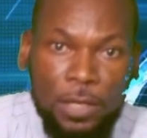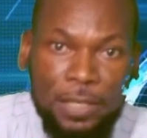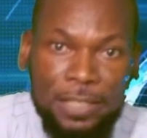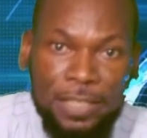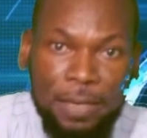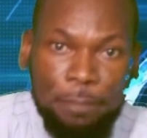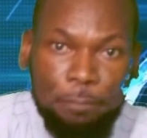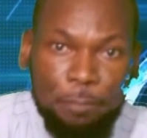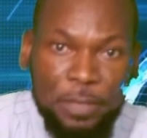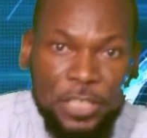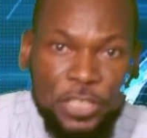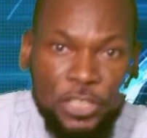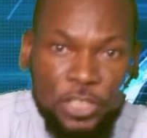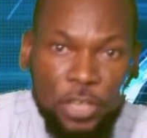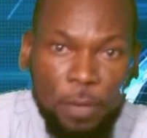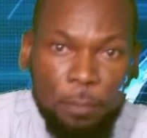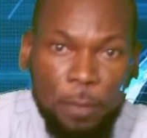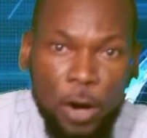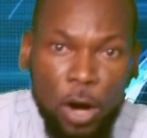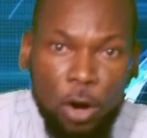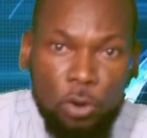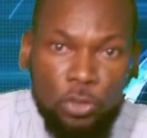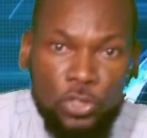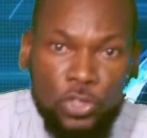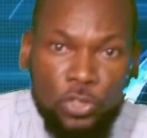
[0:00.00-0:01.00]
The
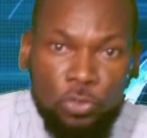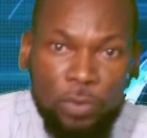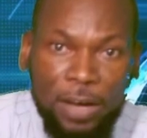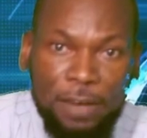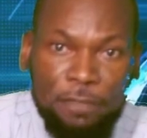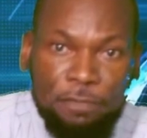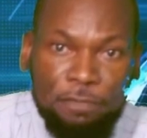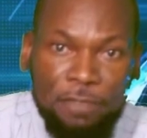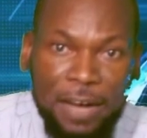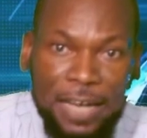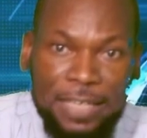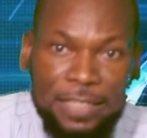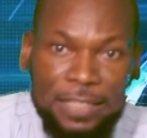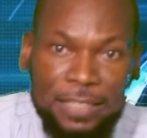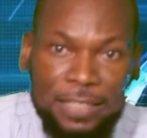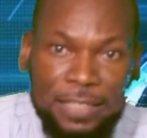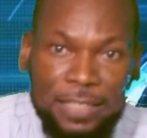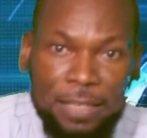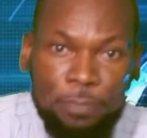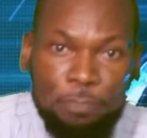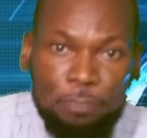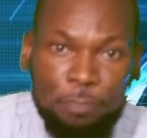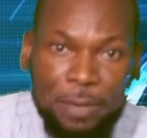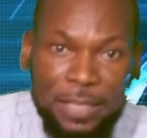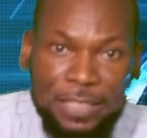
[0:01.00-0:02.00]
bishop also advised
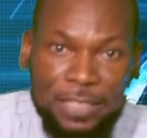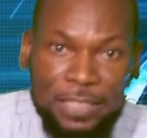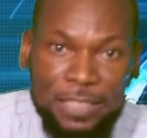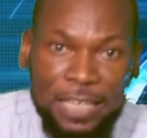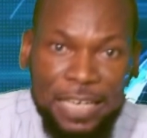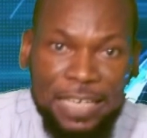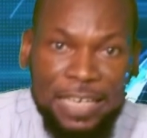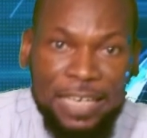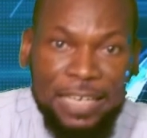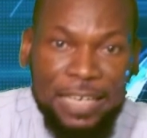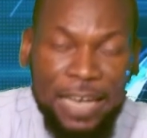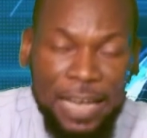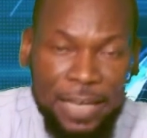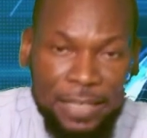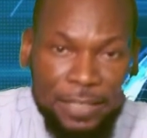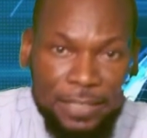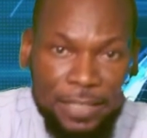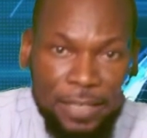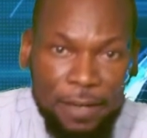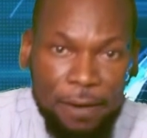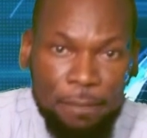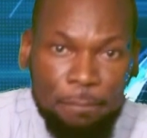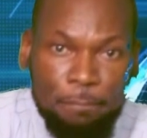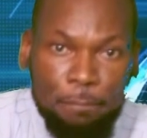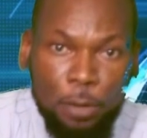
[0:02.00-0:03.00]
the president-elect,
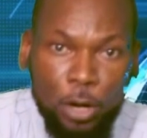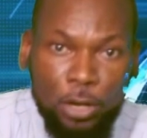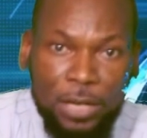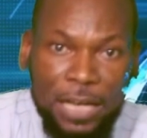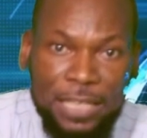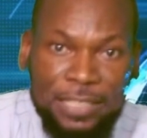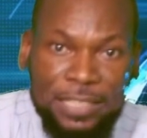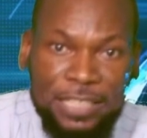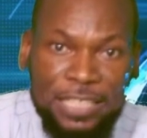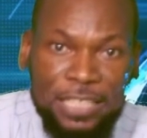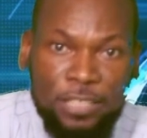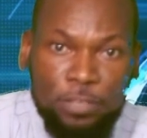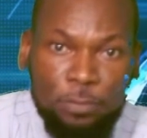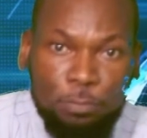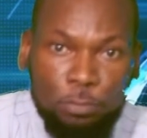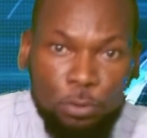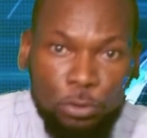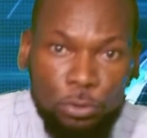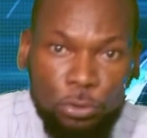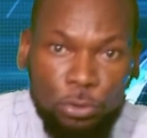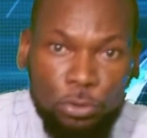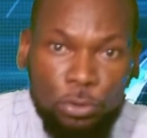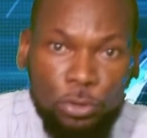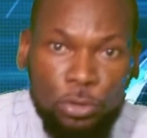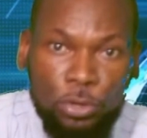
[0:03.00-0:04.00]
Bola
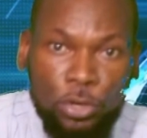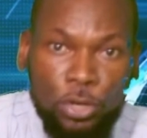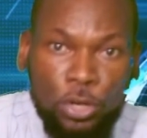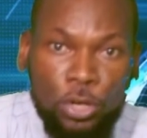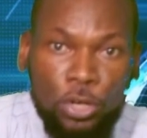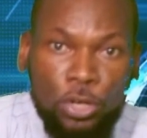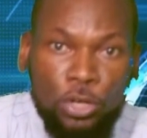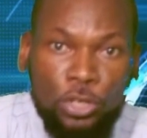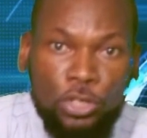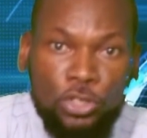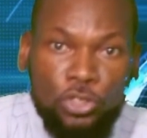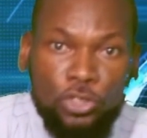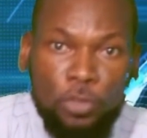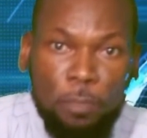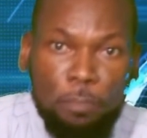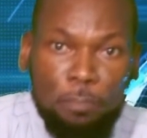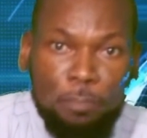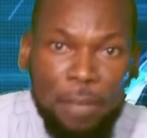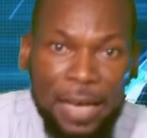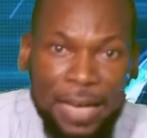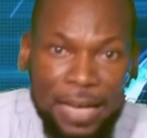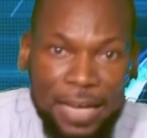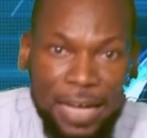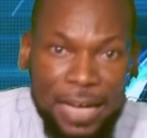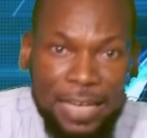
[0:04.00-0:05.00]
Tinubu, to
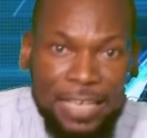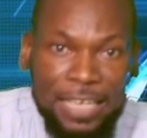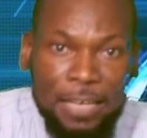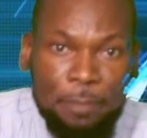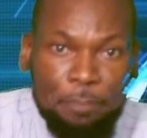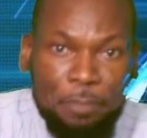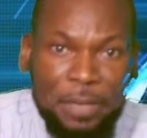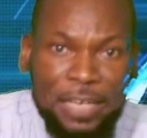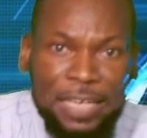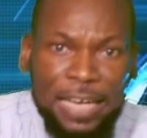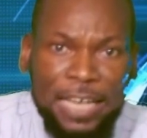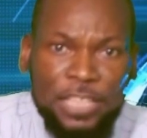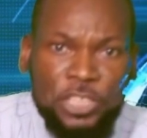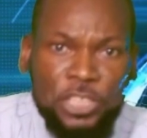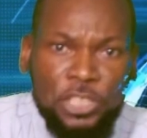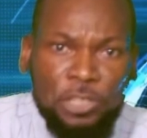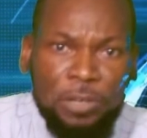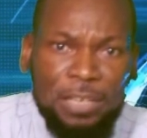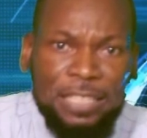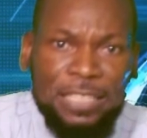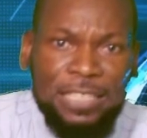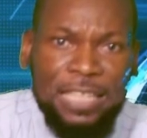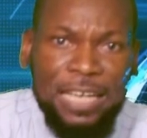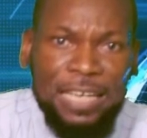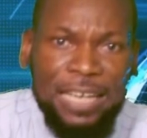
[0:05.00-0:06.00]
make keeping
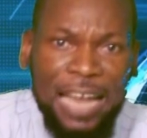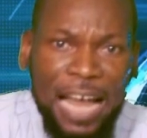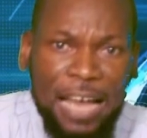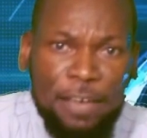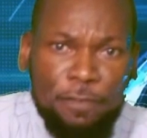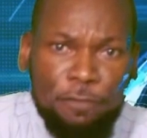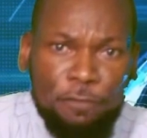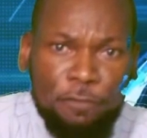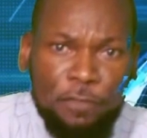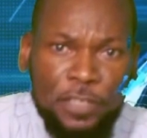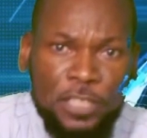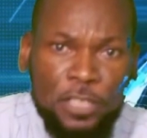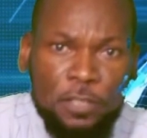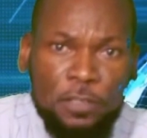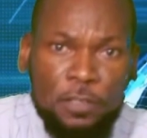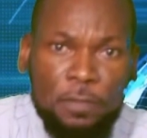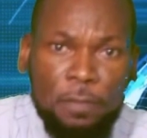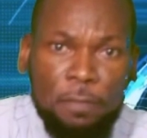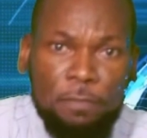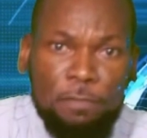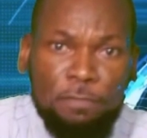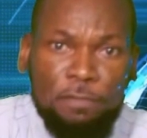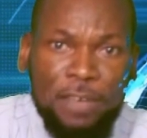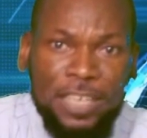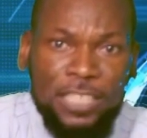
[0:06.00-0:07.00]
Nigerians alive his
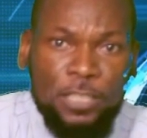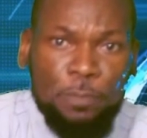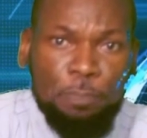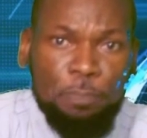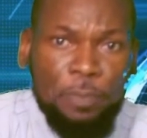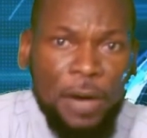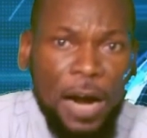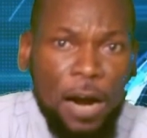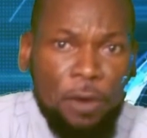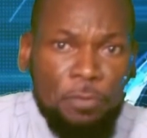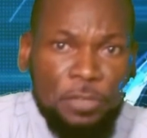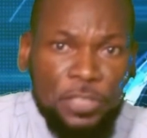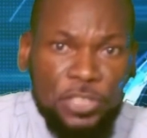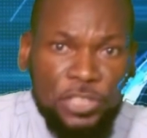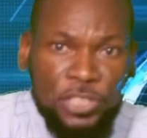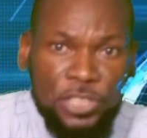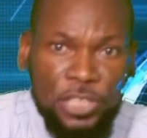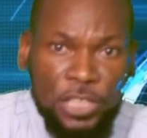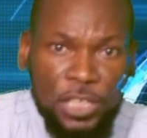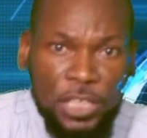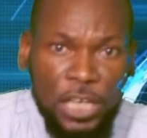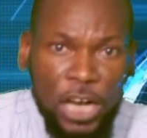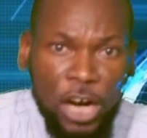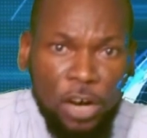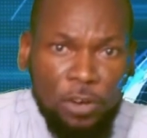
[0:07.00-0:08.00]
first
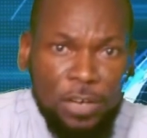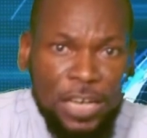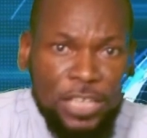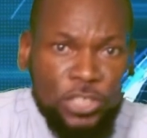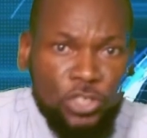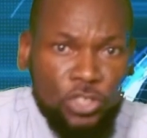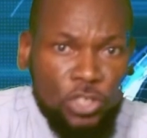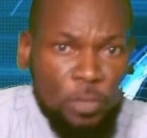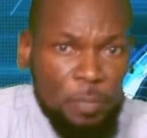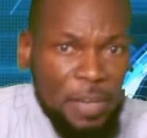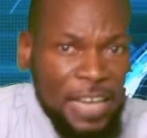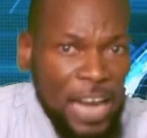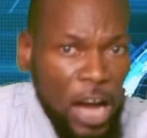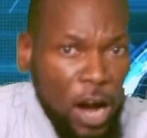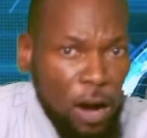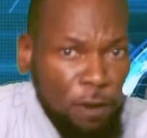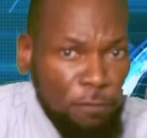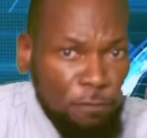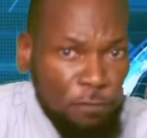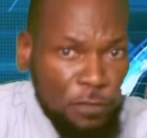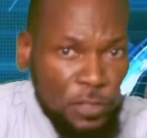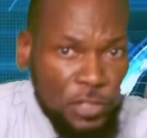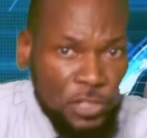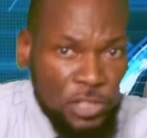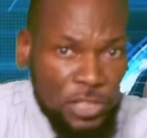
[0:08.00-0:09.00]
priority on assuming
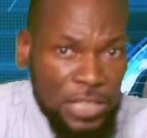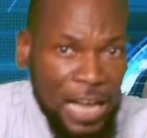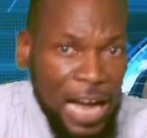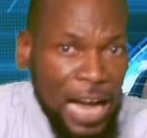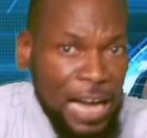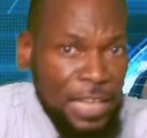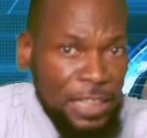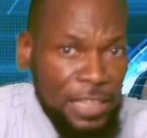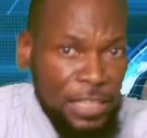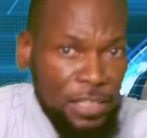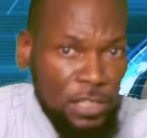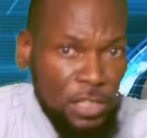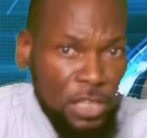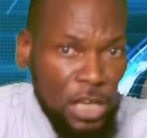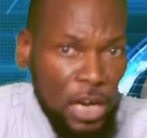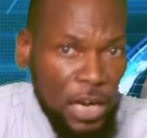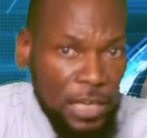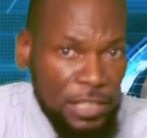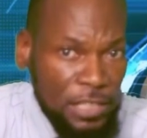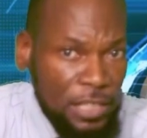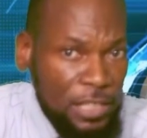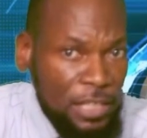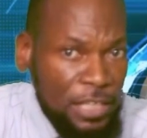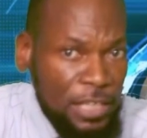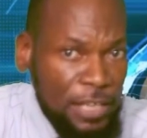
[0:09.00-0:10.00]
office, adding
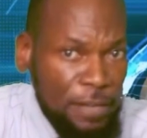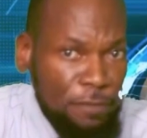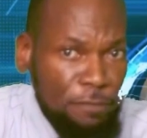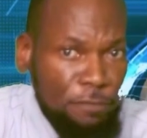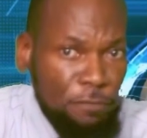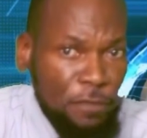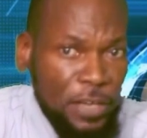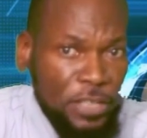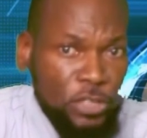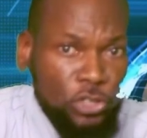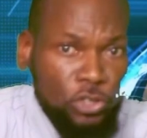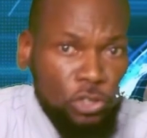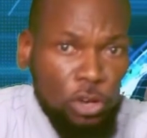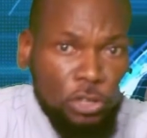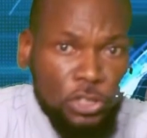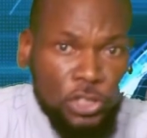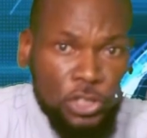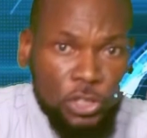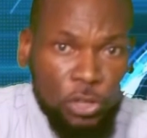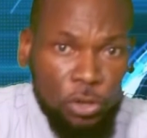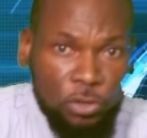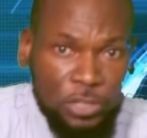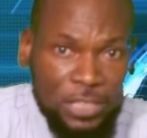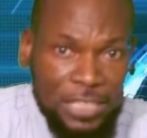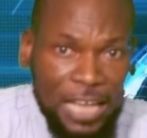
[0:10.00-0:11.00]
that
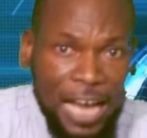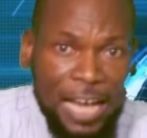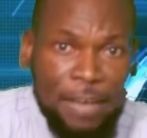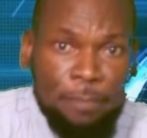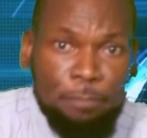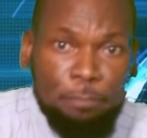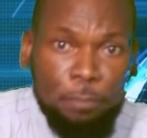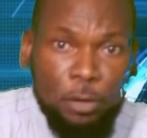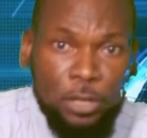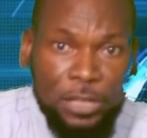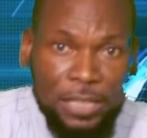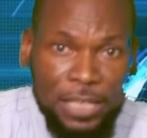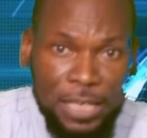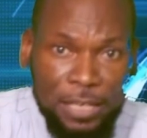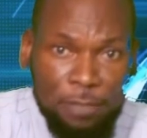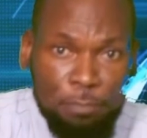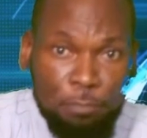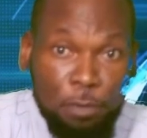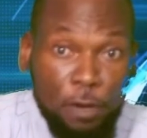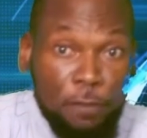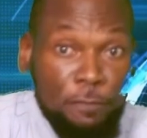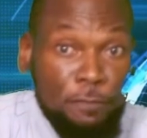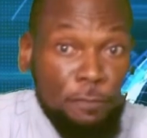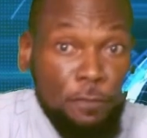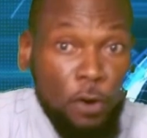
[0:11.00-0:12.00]
infrastructures are important,
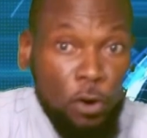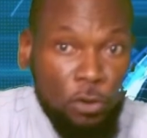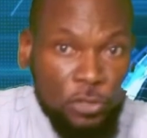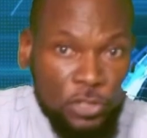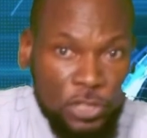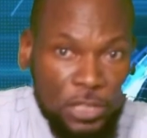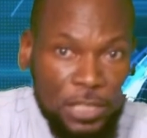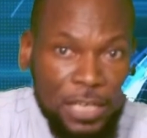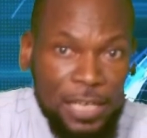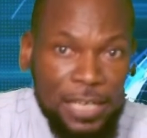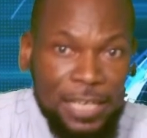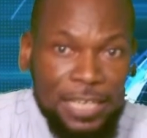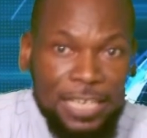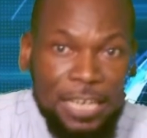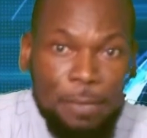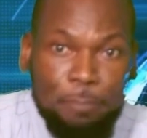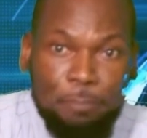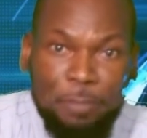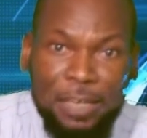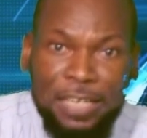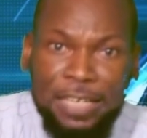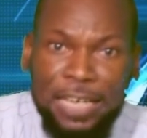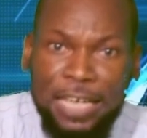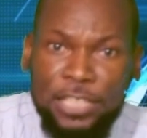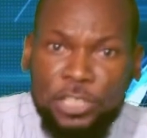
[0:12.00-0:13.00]
but first,
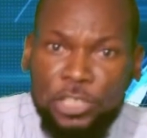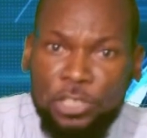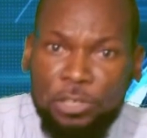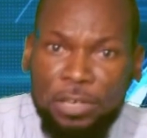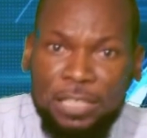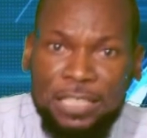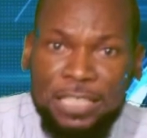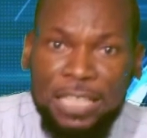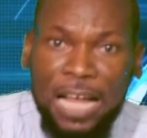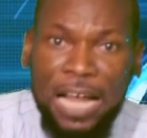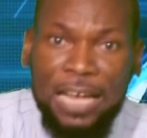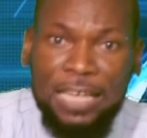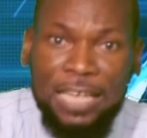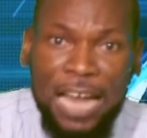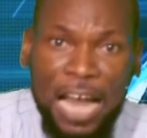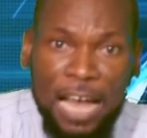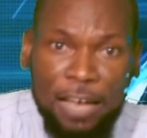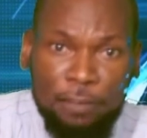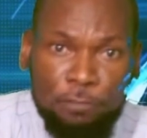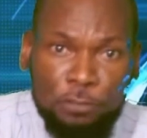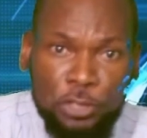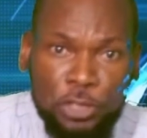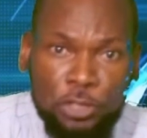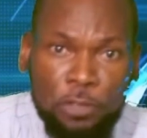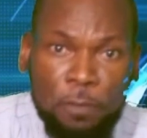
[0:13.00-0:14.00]
keeping Nigerians
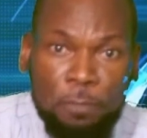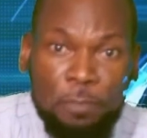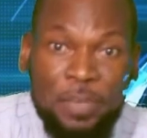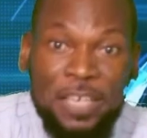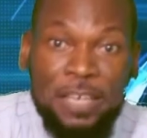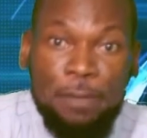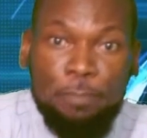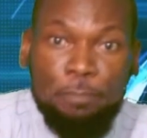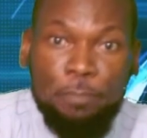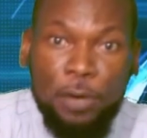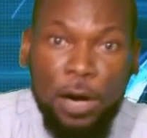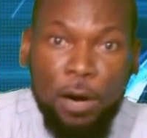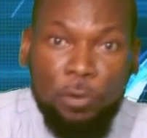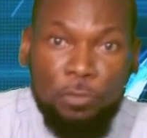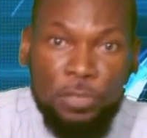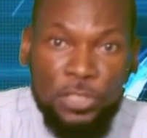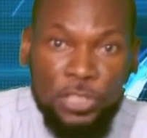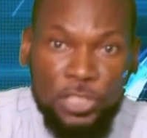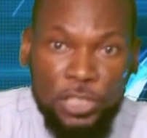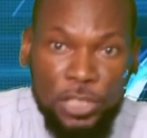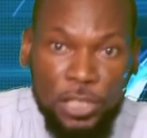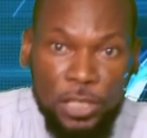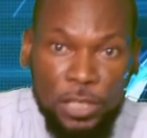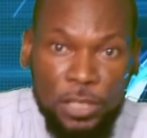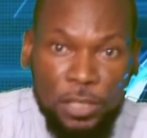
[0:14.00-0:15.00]
alive should be a
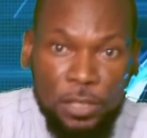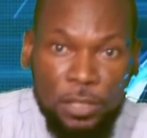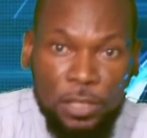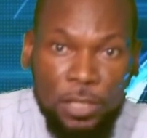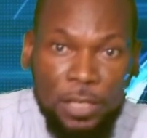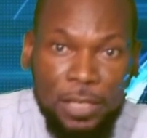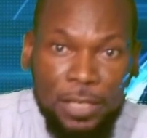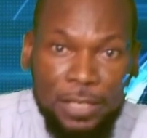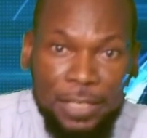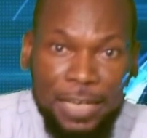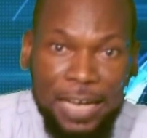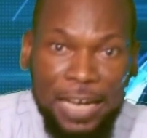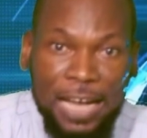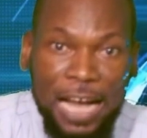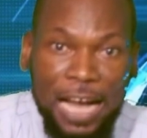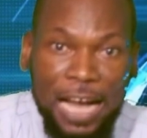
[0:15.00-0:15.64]
priority. The